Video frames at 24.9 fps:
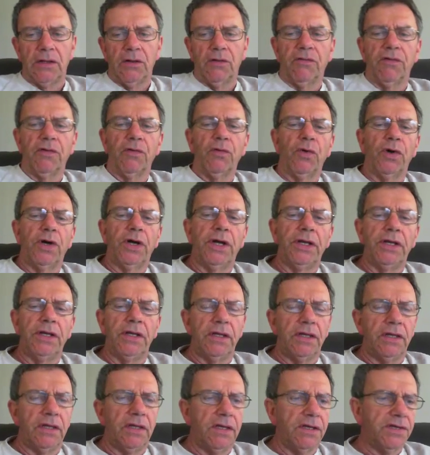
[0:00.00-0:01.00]
Hello
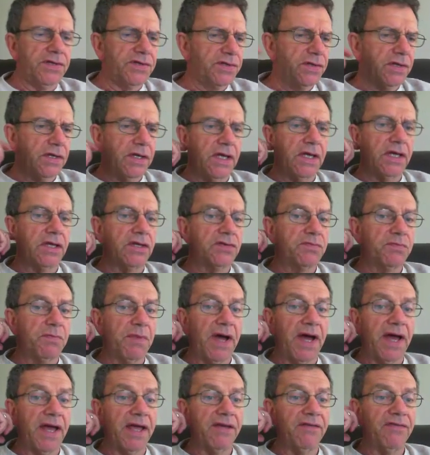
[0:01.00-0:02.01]
everyone, this
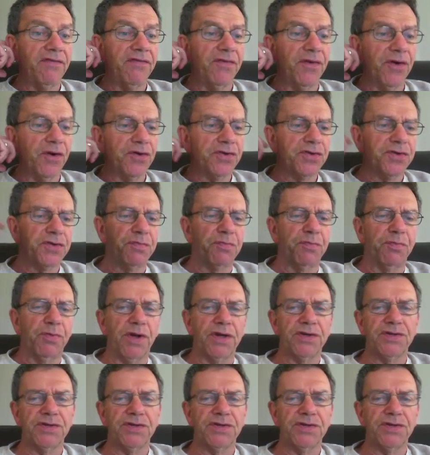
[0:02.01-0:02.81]
is my first